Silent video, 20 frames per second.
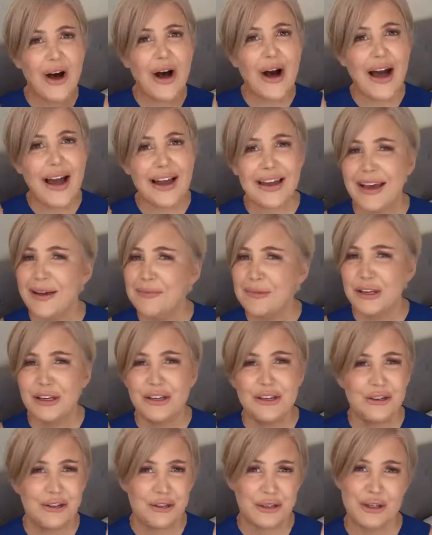I am a
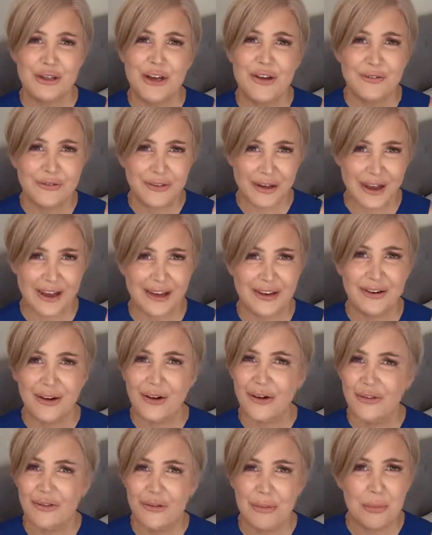huge huge fan
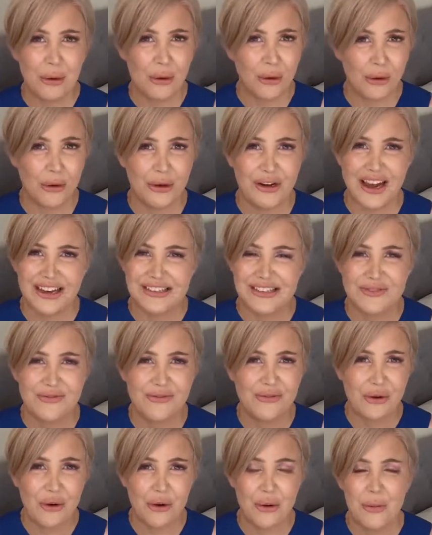of porn as a
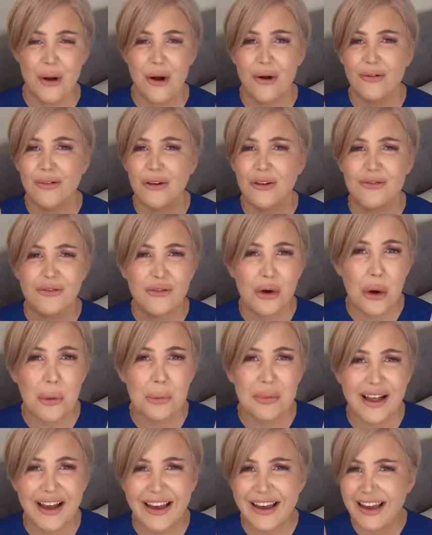form of
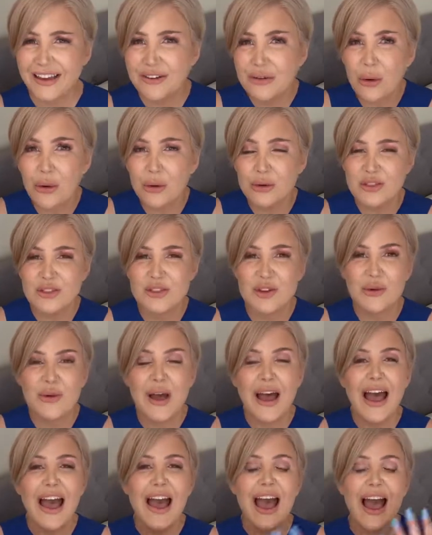foreplay and also
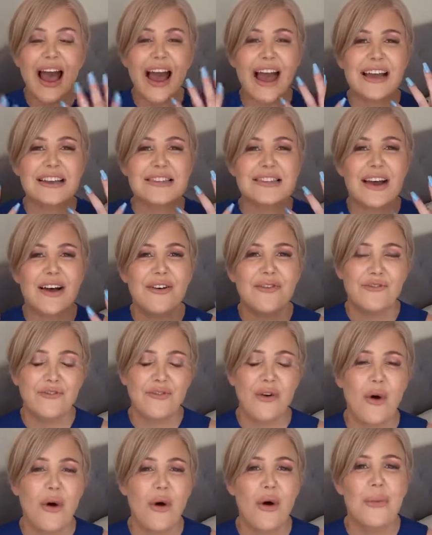as a
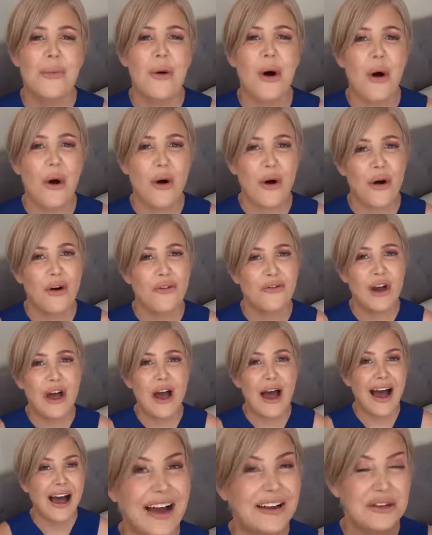form of
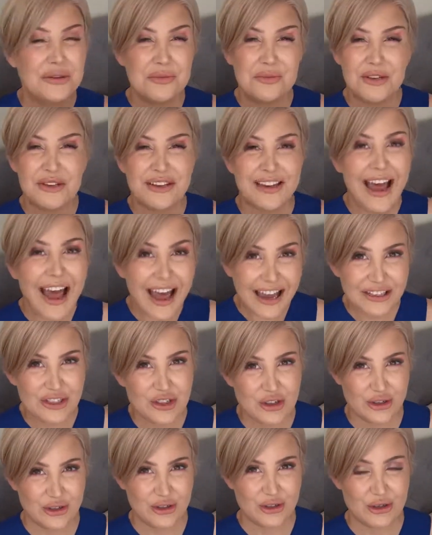a
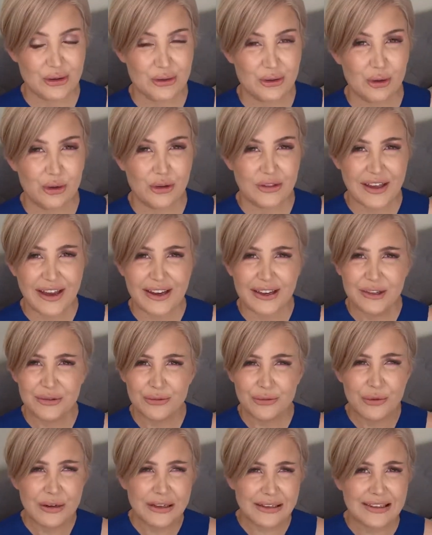communication tool that
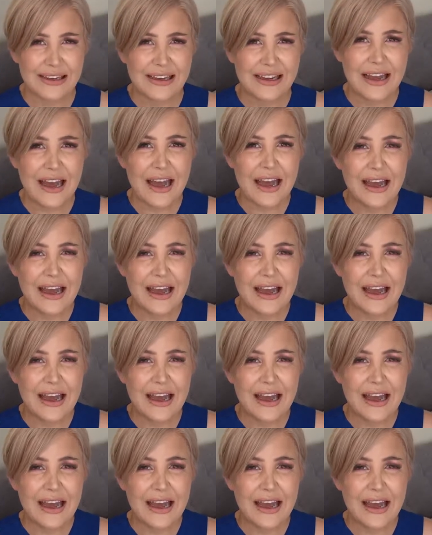can really